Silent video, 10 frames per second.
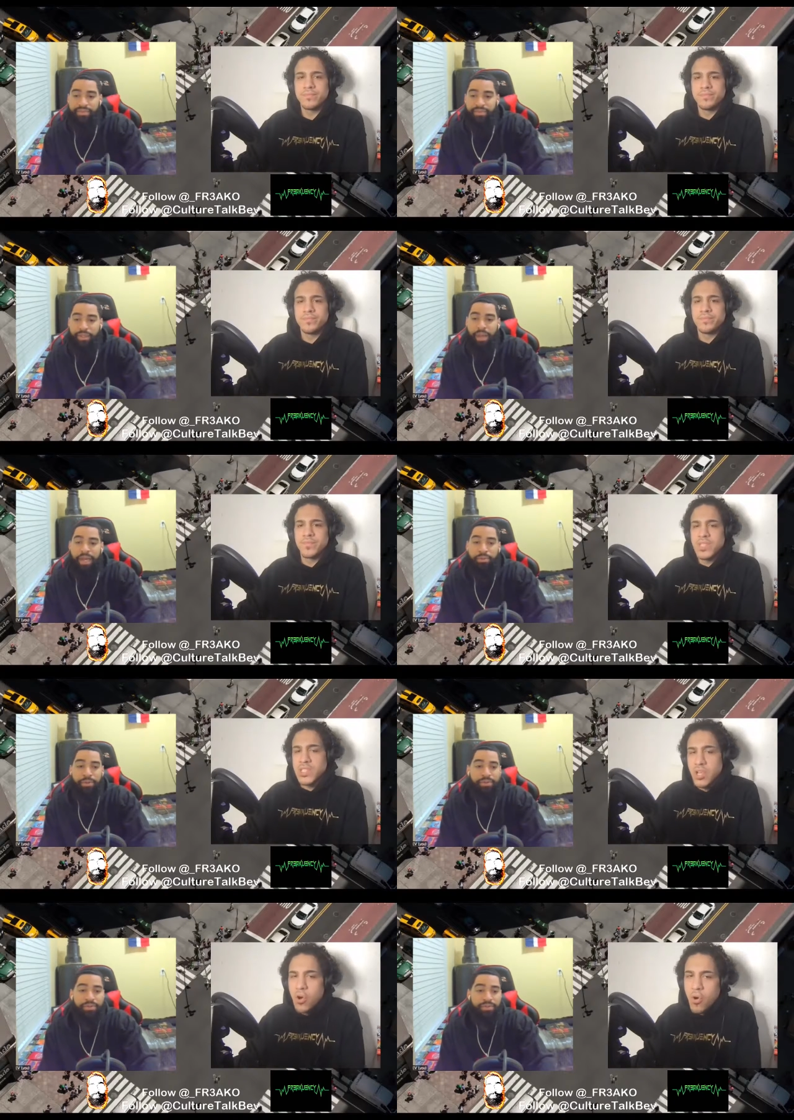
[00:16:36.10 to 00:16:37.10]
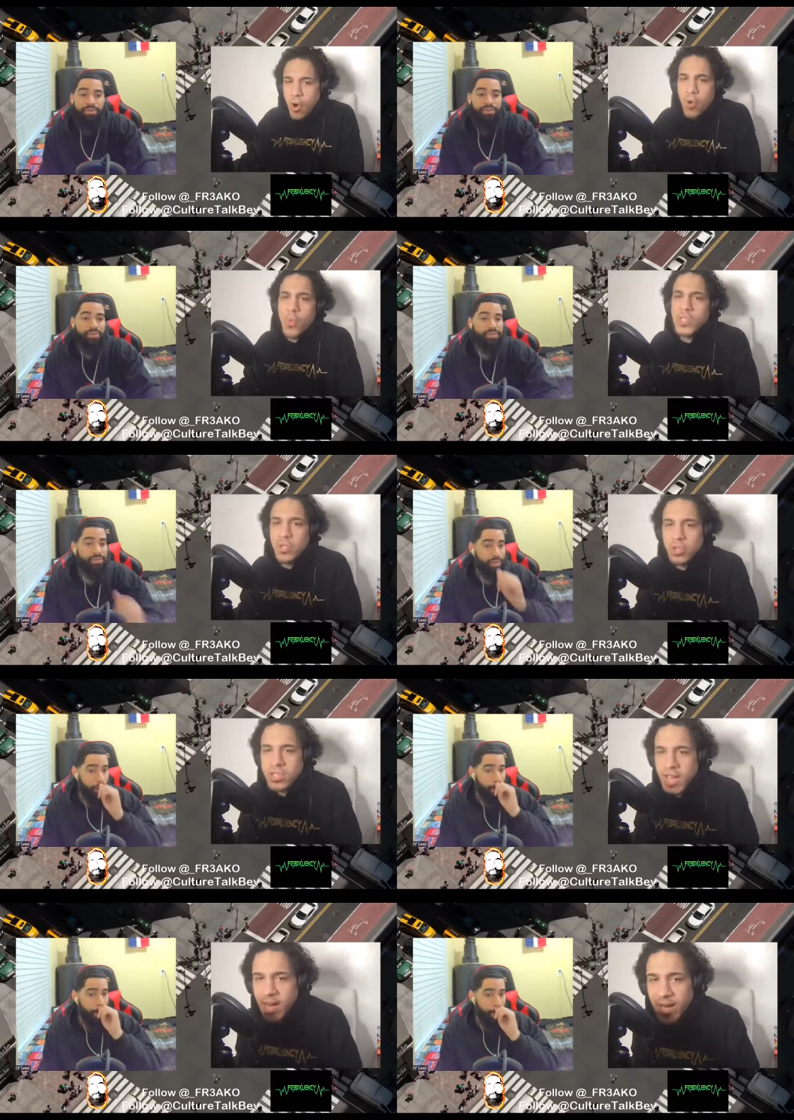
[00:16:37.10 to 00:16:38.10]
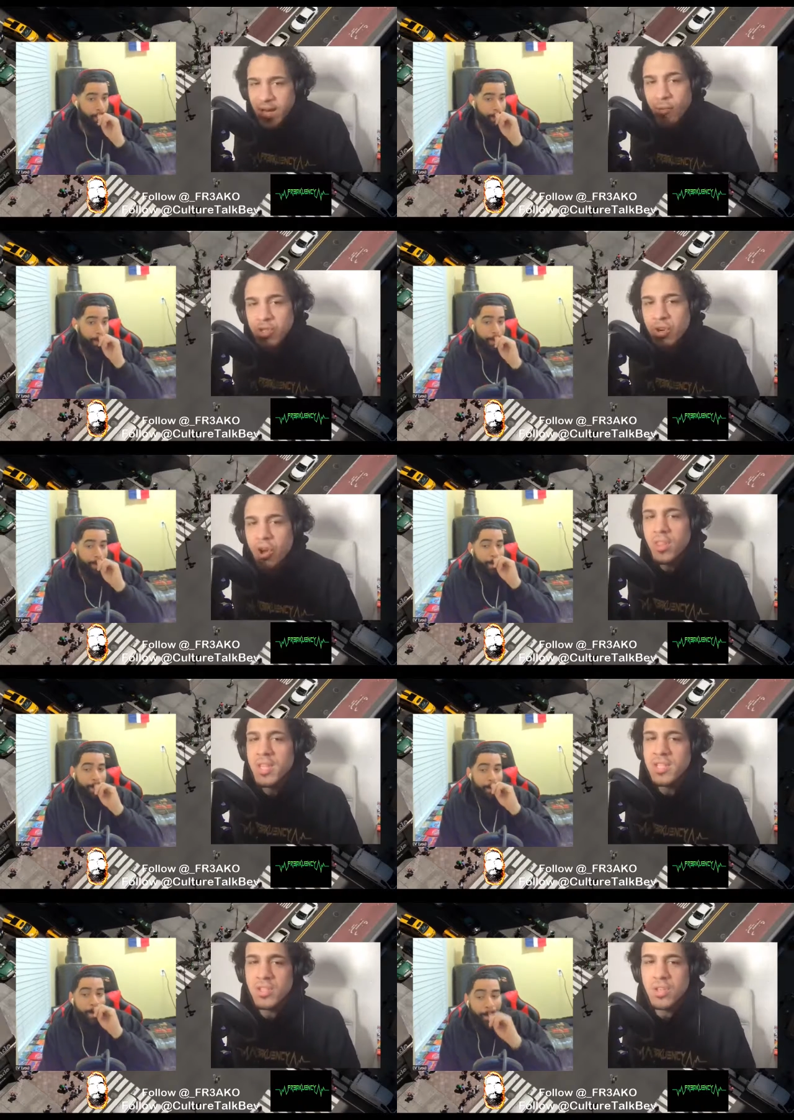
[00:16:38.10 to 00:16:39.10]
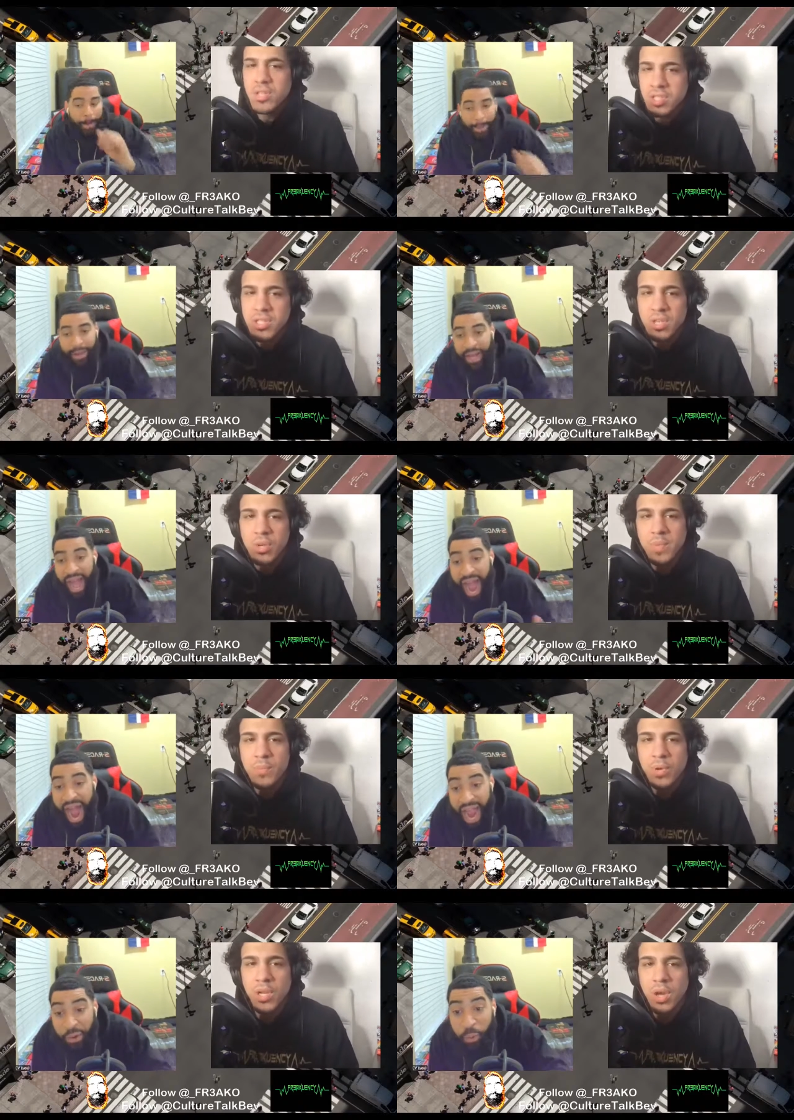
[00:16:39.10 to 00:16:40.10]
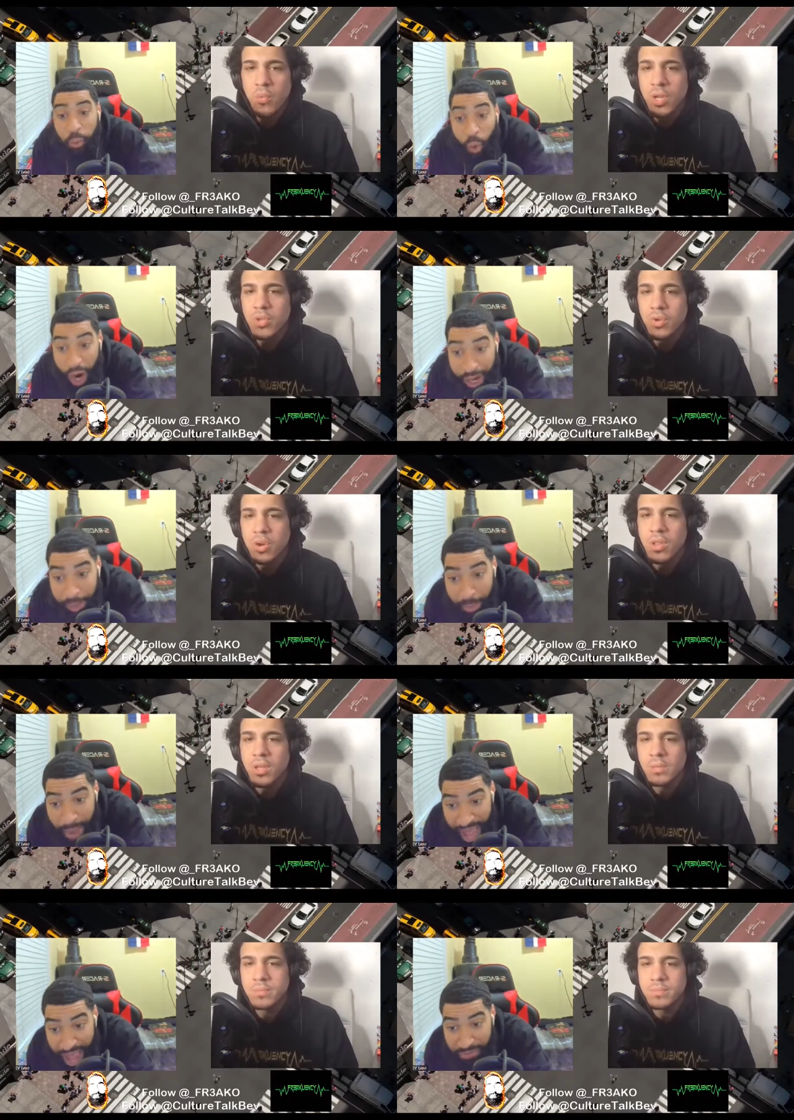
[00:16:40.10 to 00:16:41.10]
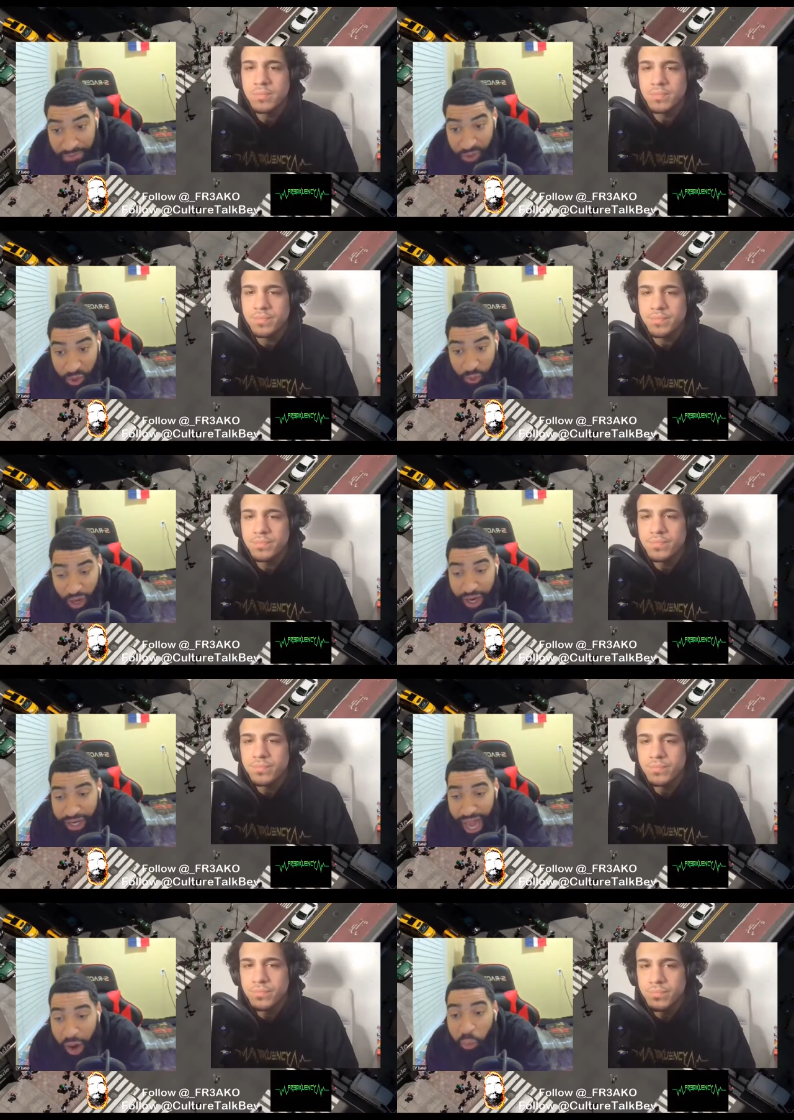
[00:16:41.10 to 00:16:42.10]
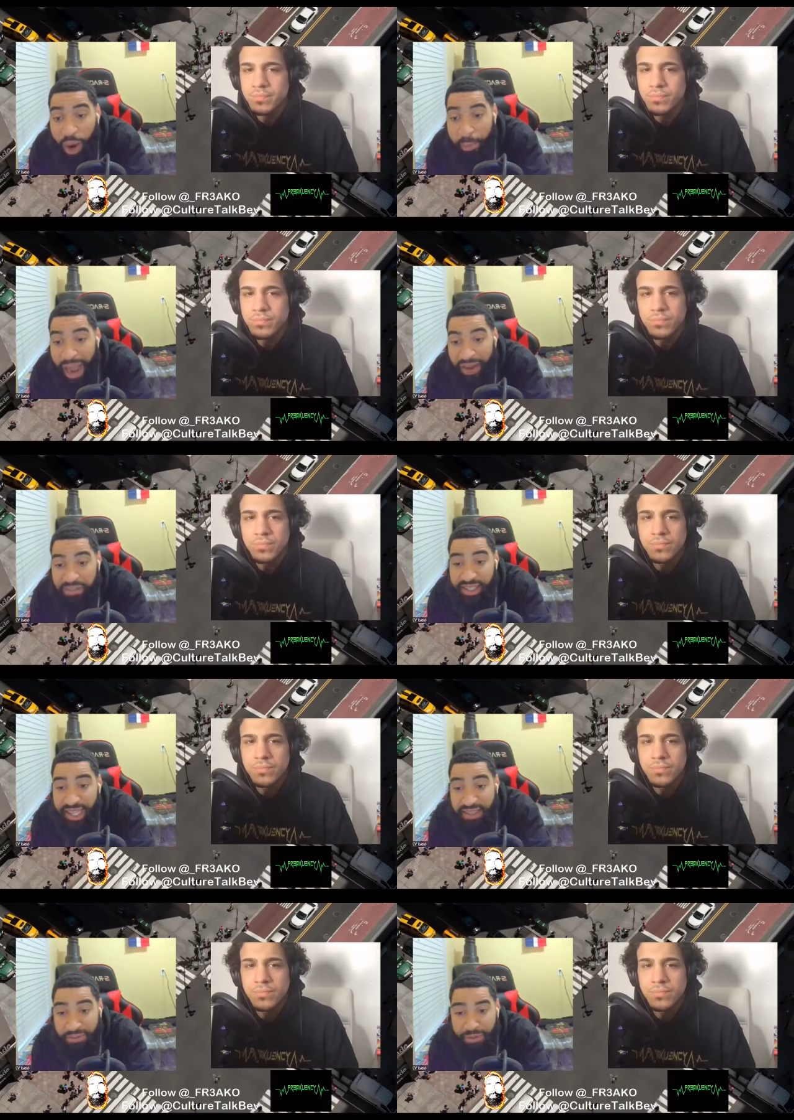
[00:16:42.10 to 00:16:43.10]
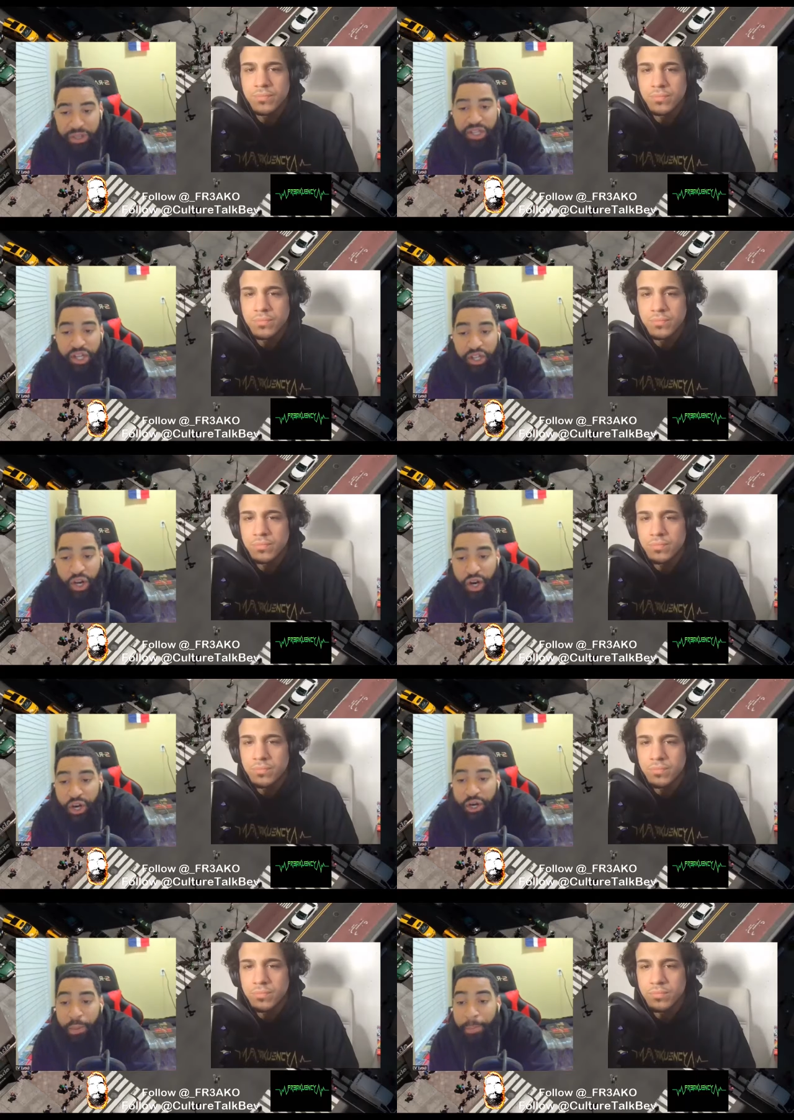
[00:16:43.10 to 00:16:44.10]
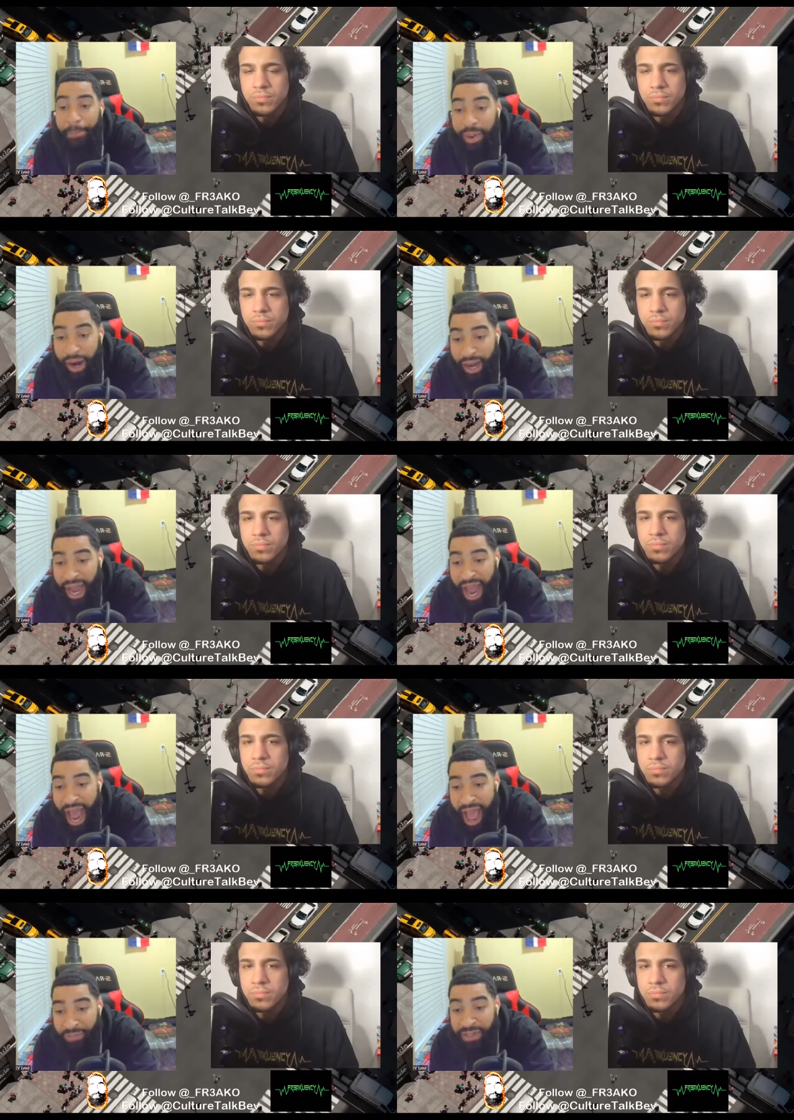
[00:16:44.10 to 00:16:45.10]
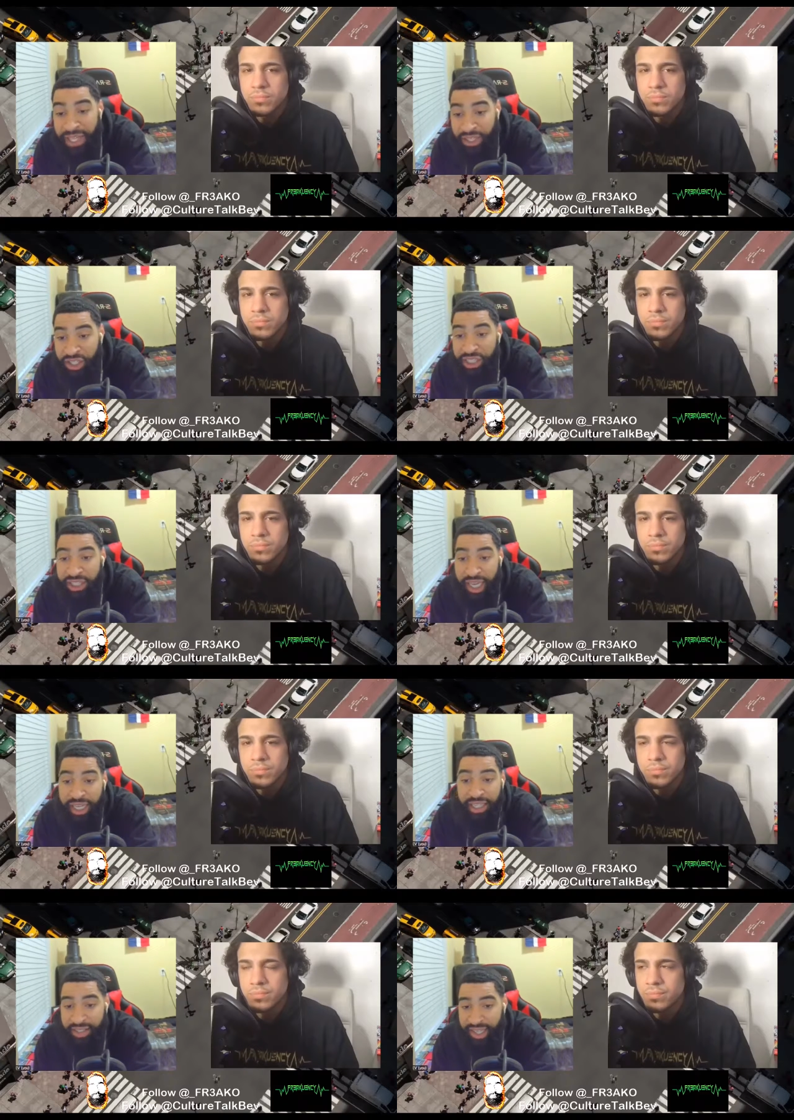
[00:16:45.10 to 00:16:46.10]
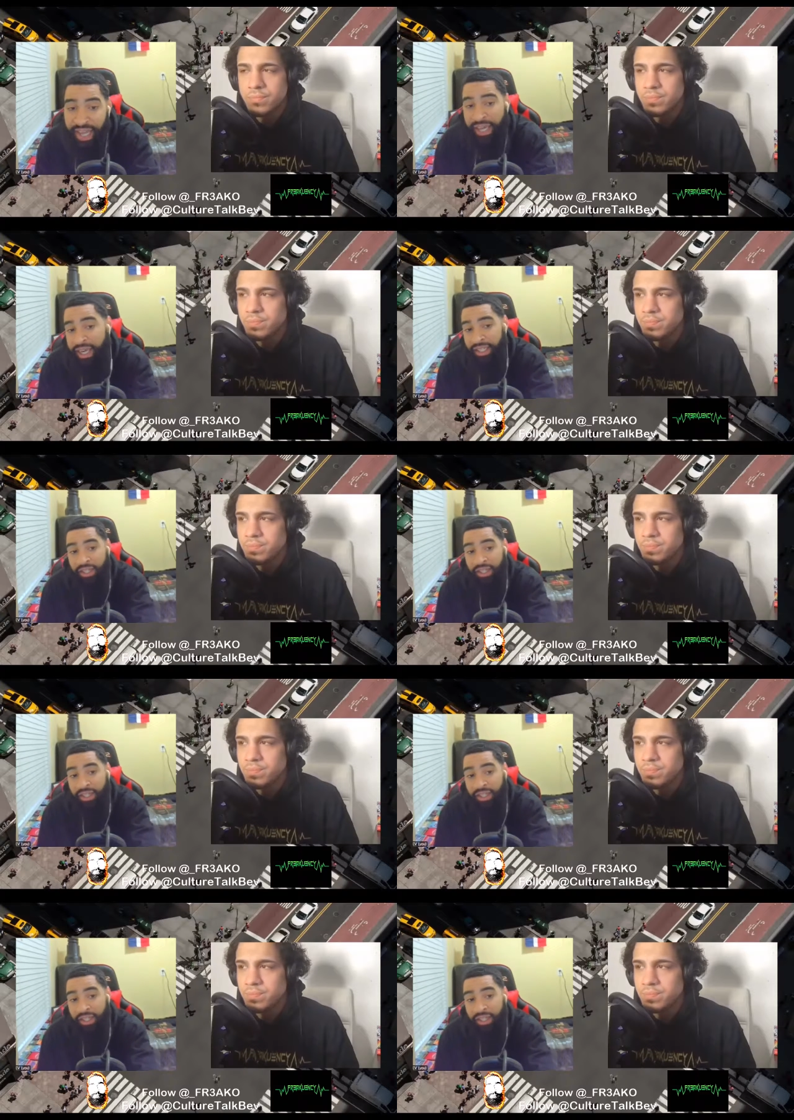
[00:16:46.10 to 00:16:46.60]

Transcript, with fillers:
Speaker 1: Debatable. So, what you say it again? What you call it? Just so that just so that I want
Speaker 2: math to one. I want math to take the first and the third, but I have Geechi taking the second and,